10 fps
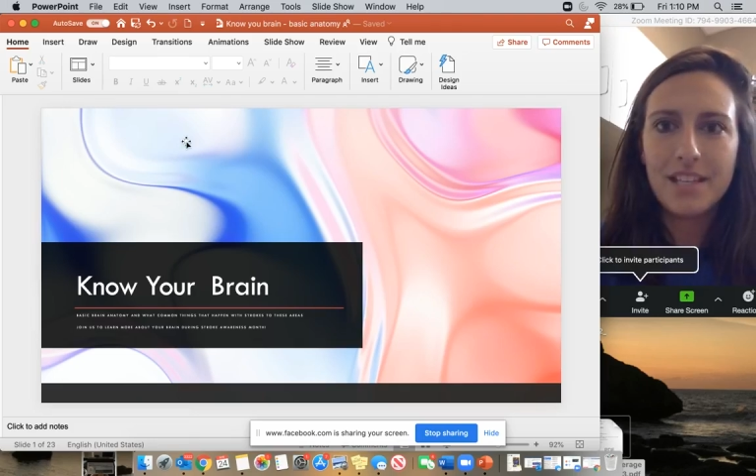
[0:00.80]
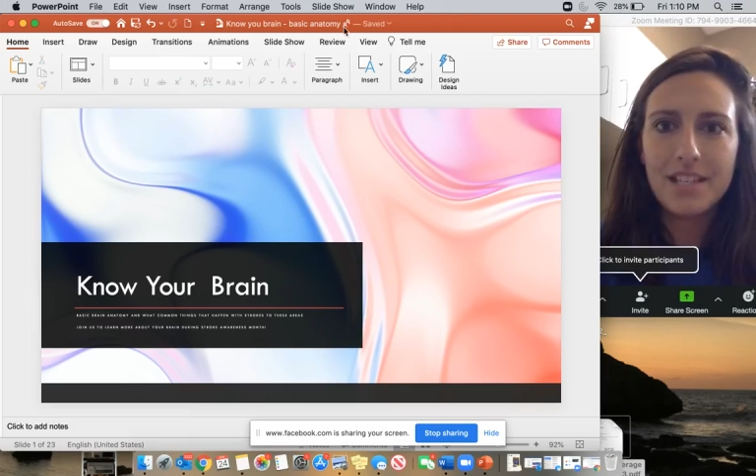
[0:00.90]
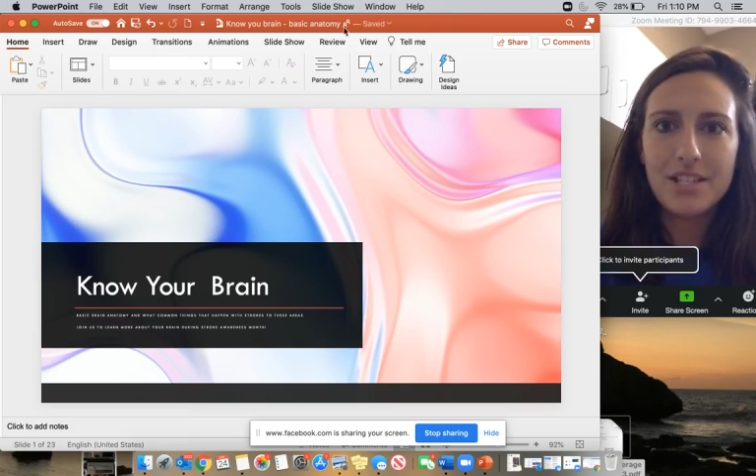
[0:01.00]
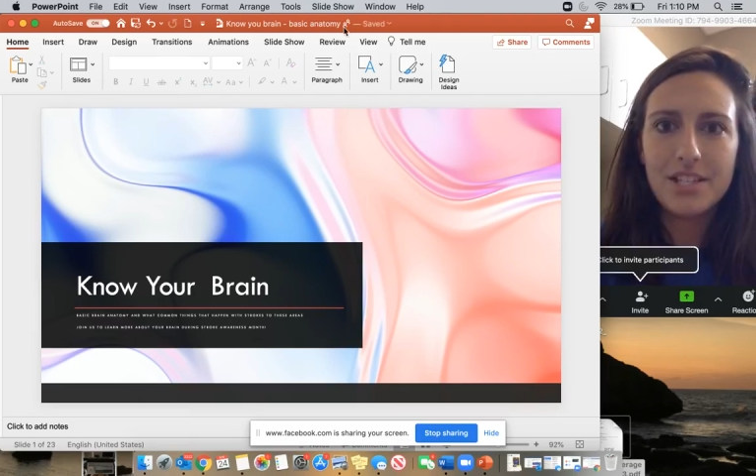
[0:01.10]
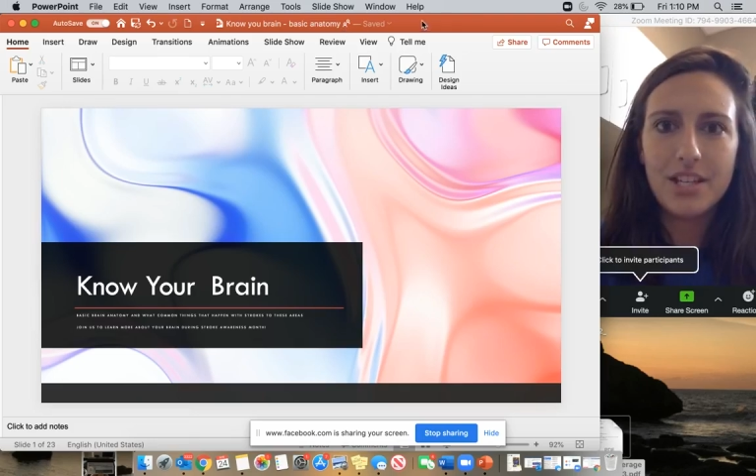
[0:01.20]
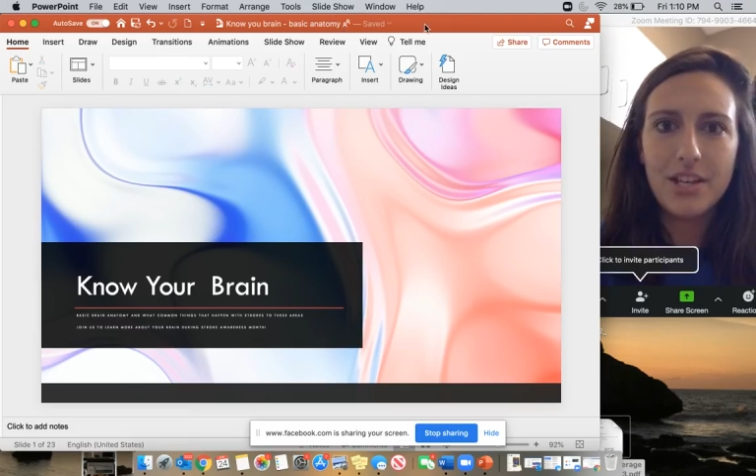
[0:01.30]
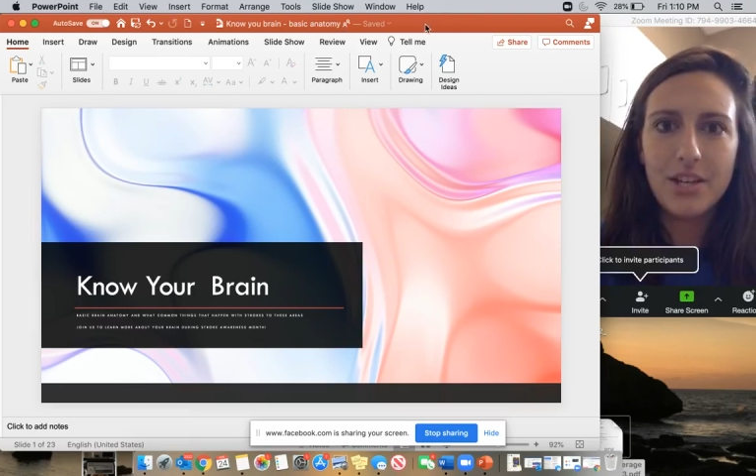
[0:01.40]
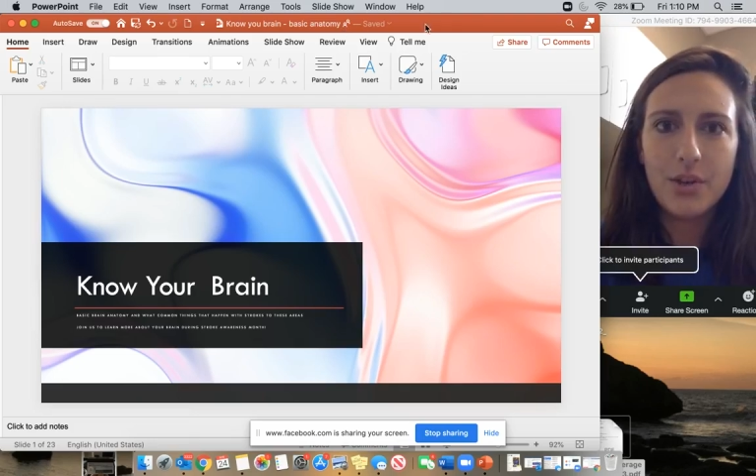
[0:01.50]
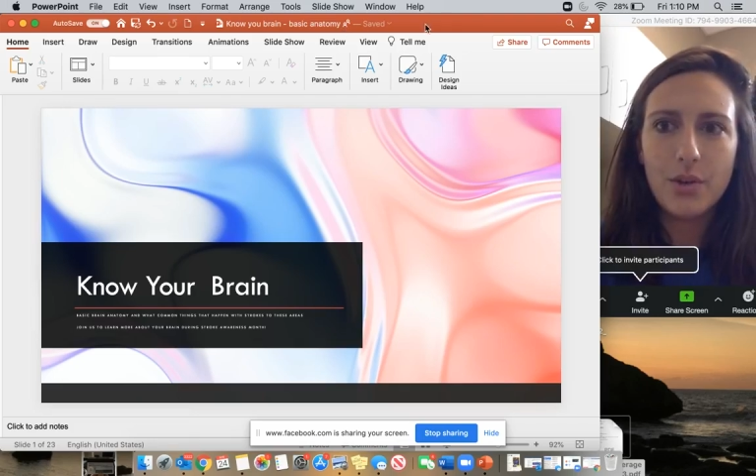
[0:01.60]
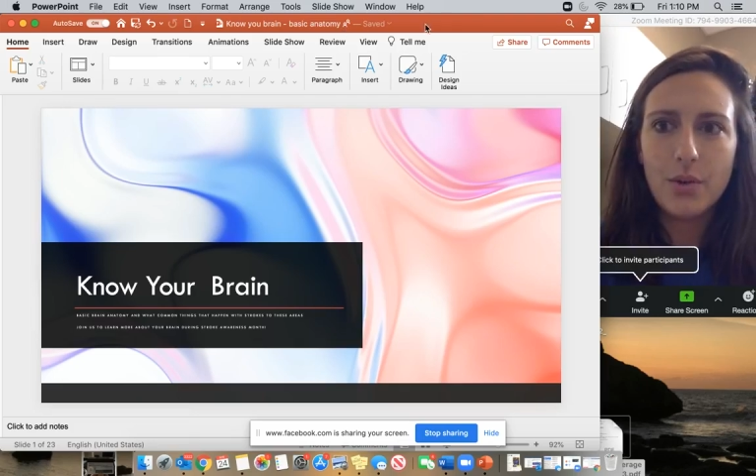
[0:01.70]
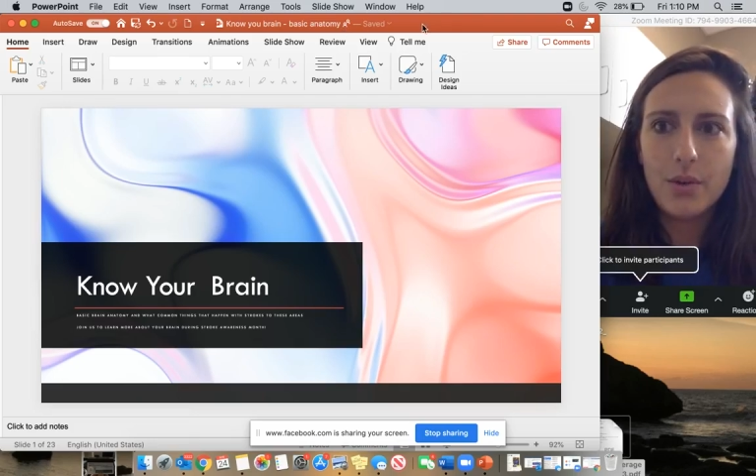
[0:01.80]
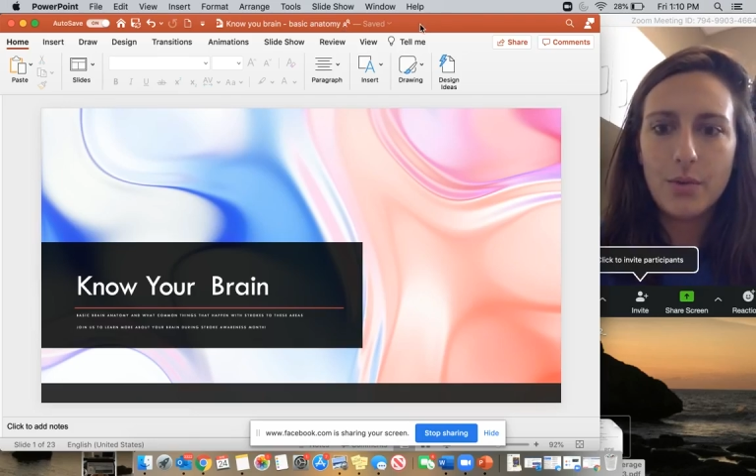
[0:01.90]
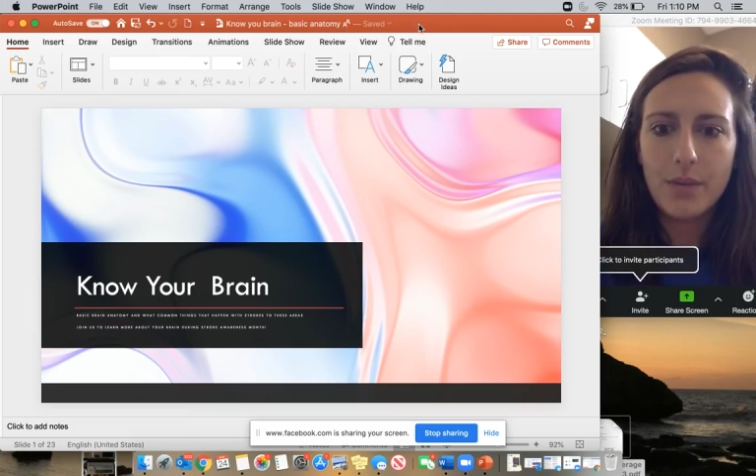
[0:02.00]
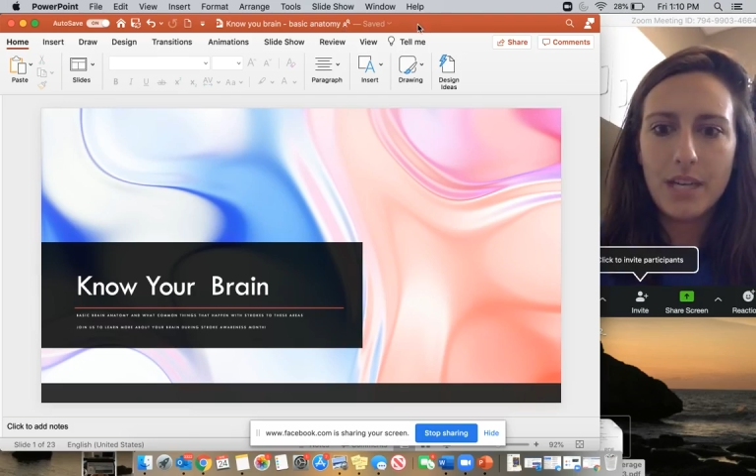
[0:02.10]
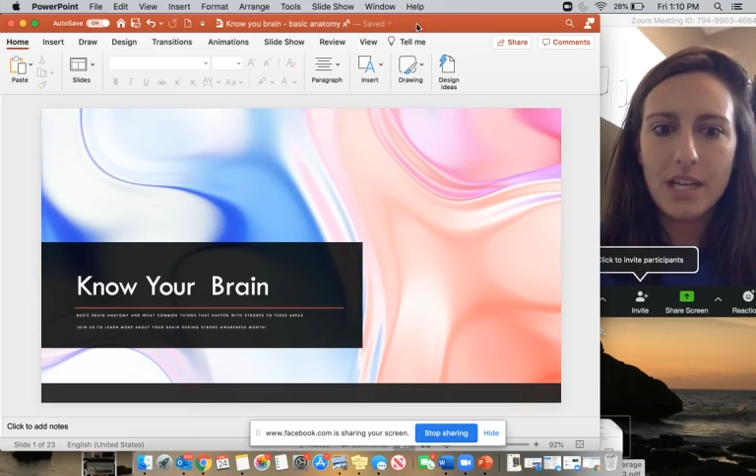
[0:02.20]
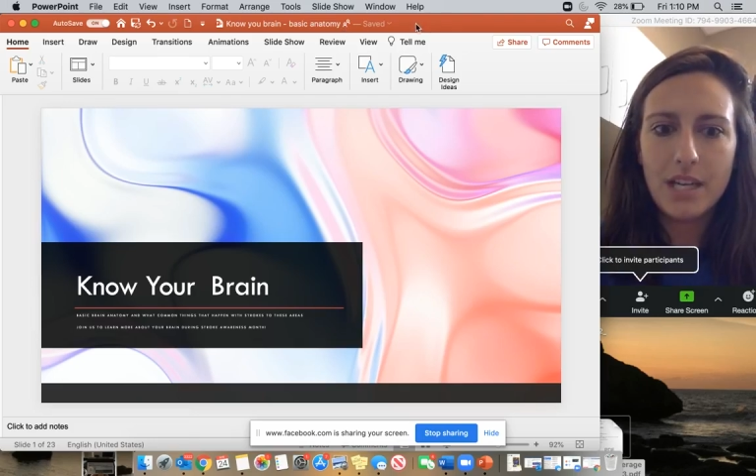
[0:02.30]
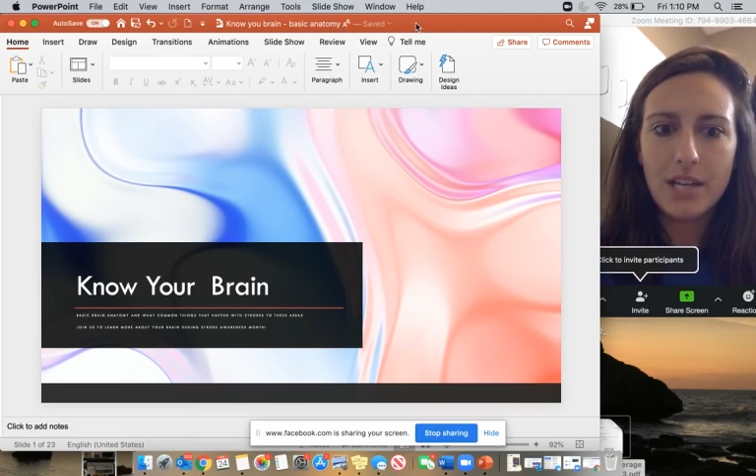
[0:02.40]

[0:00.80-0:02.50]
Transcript: So we